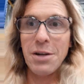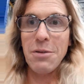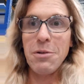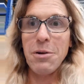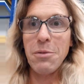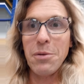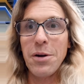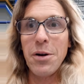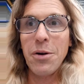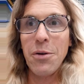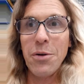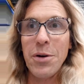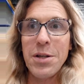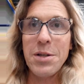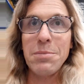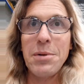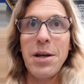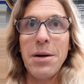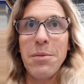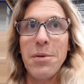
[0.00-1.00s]
and we would always
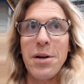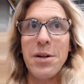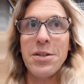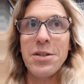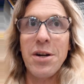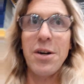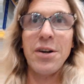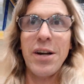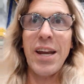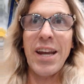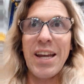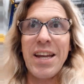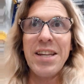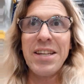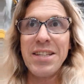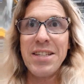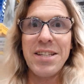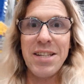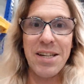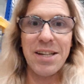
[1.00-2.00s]
be able to talk
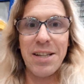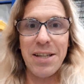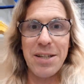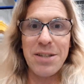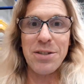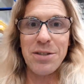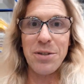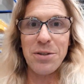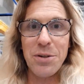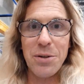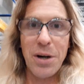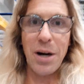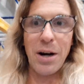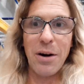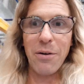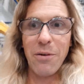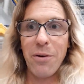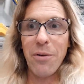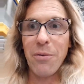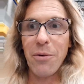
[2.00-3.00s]
instantly to
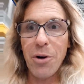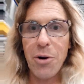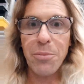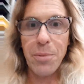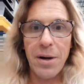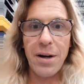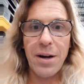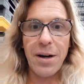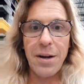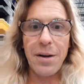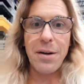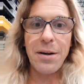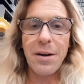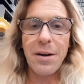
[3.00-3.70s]
our robot,